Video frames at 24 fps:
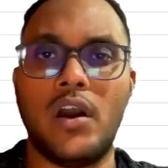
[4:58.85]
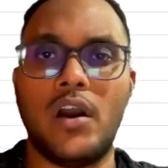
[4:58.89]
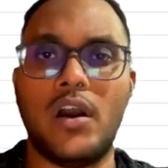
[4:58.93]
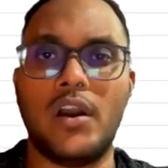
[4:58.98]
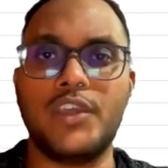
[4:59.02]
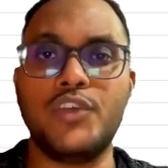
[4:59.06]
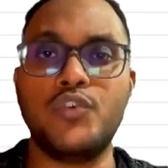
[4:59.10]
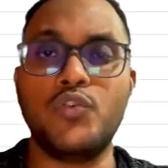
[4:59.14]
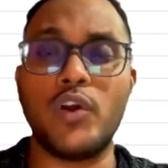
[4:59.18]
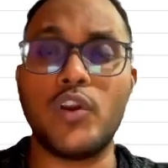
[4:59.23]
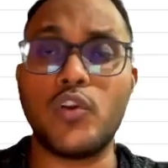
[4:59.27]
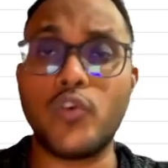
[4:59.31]

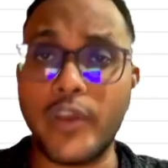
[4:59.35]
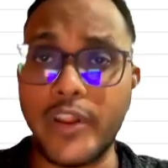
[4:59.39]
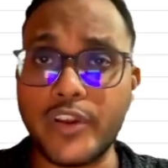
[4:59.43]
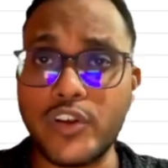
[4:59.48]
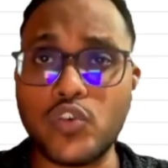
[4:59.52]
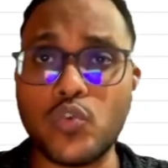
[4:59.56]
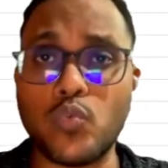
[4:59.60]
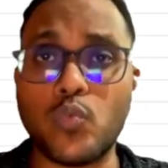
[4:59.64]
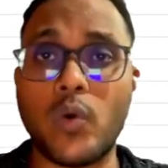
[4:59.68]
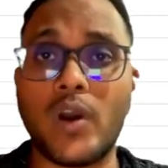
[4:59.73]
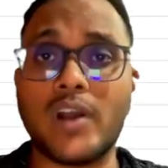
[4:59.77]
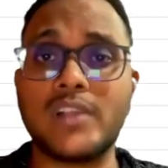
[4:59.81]
you are going to
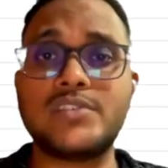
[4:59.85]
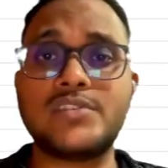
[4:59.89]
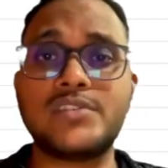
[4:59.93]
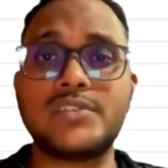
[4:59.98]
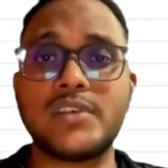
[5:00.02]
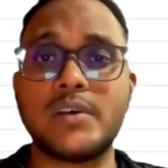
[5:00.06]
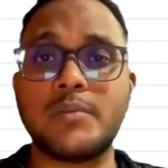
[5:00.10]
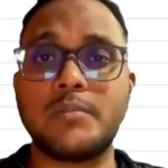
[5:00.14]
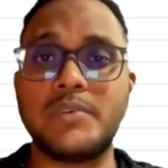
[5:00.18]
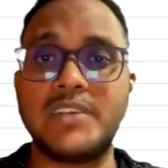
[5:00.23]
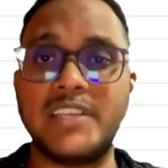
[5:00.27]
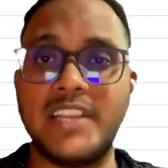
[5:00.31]
watch
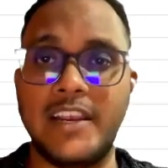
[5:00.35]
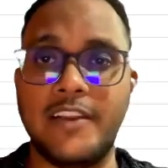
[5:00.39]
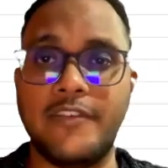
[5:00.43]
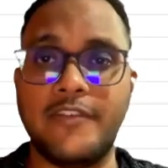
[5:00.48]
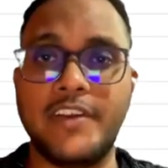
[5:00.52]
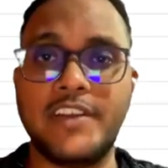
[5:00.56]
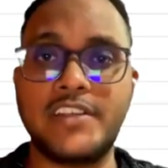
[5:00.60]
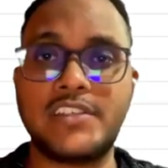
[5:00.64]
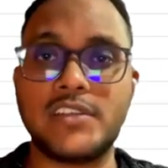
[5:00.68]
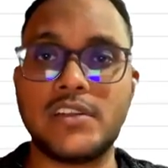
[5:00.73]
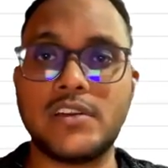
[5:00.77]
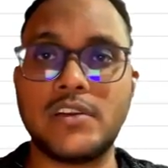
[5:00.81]
some
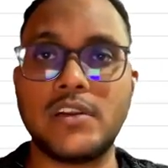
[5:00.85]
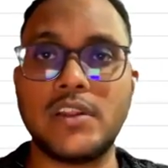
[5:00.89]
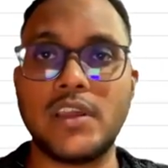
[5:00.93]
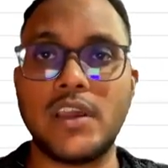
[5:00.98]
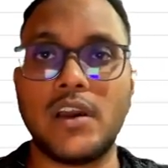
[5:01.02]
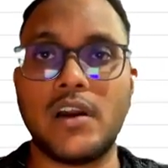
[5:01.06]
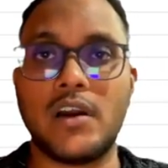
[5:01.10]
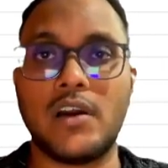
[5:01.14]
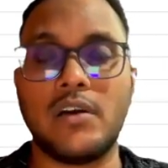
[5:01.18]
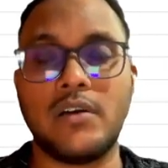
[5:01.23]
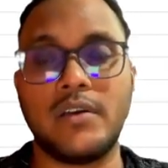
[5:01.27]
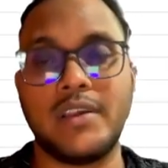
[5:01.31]
television,
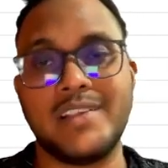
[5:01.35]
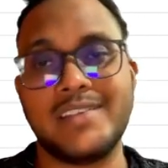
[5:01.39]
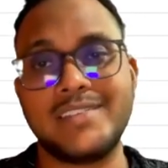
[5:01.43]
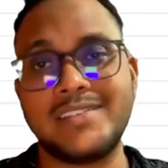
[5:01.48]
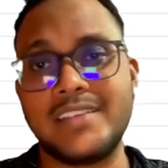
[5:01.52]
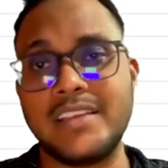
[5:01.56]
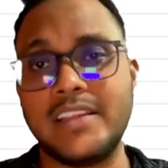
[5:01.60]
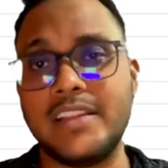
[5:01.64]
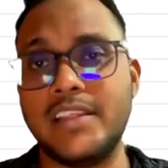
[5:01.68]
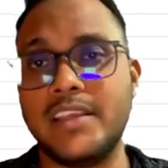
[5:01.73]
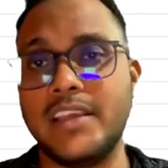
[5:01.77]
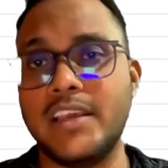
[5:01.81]
a
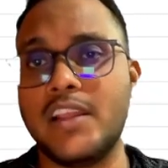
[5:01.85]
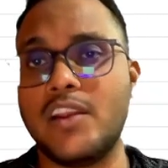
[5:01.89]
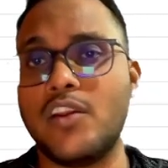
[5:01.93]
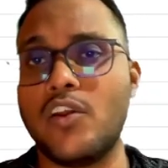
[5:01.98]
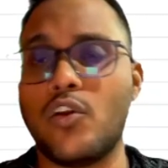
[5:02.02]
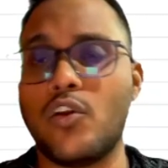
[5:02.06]
serial or